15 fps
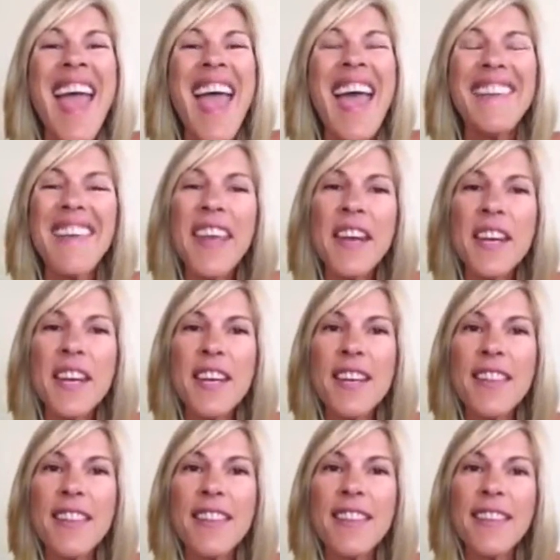And then
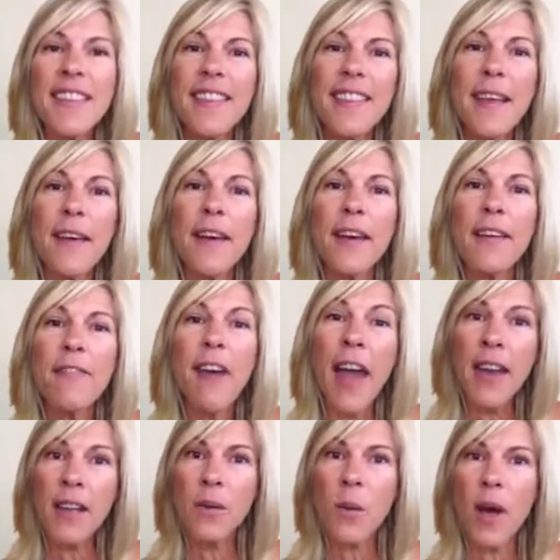the
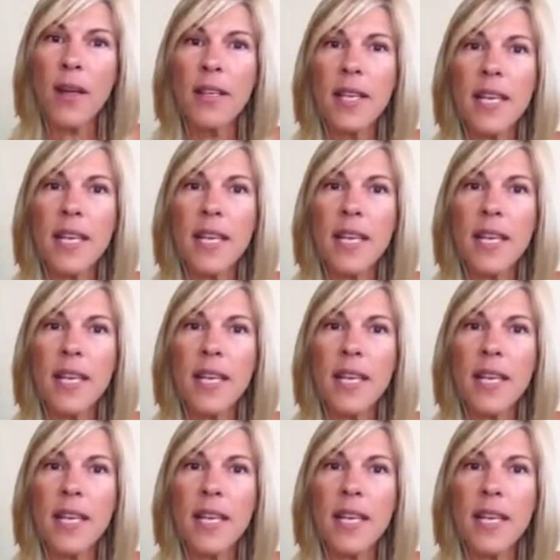final one